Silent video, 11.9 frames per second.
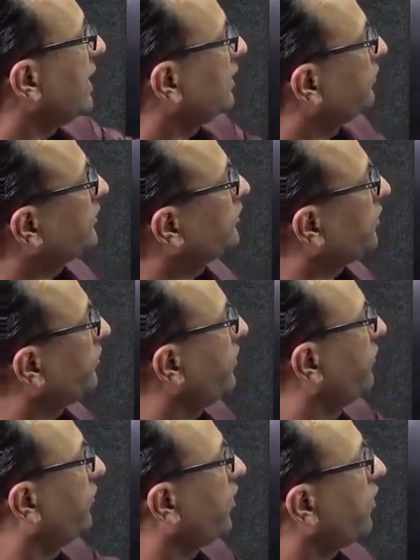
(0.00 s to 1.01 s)
that which of
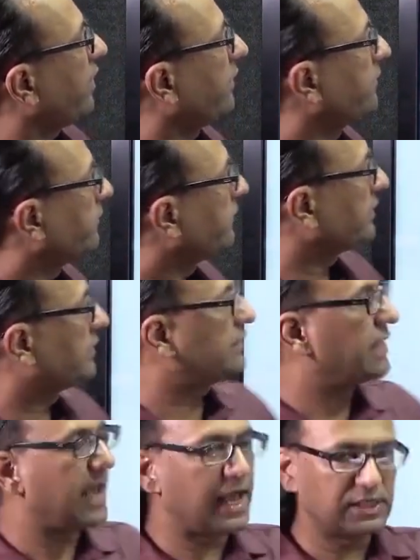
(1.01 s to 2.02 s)
the following
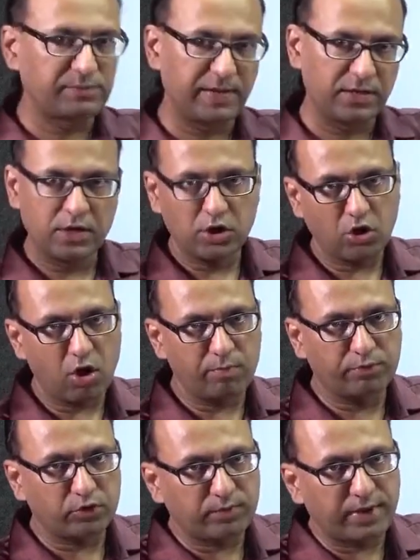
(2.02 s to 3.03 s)
muscle has been
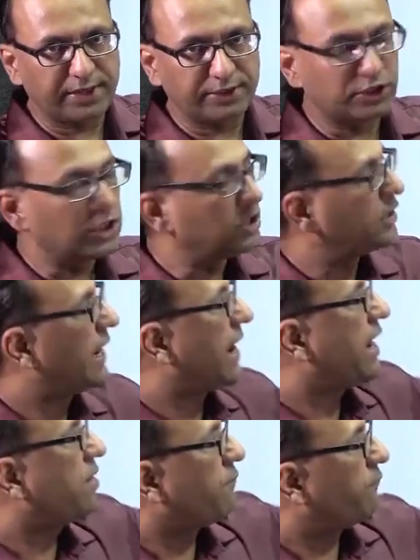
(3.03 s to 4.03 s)
compromised
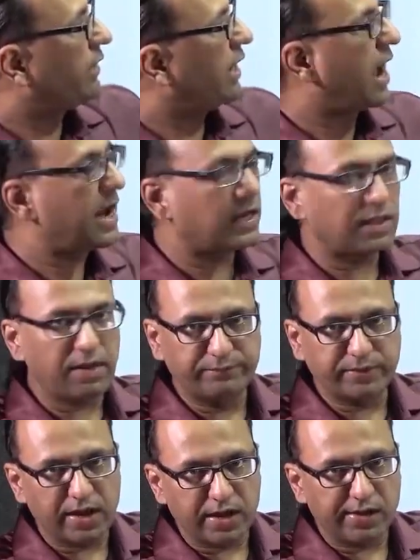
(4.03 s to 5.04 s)
lying behind the
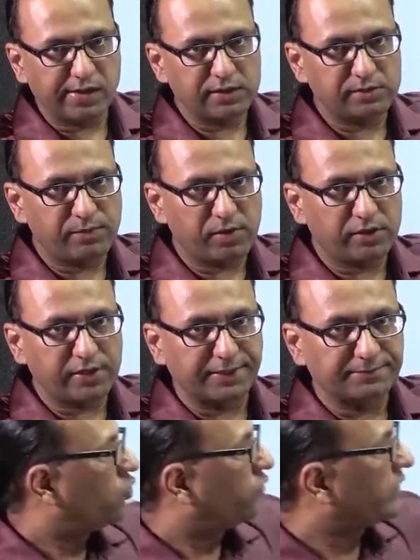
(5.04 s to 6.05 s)
perineal
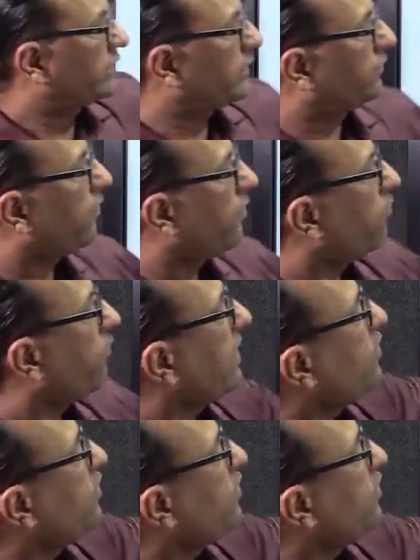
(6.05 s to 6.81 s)
body. First of all,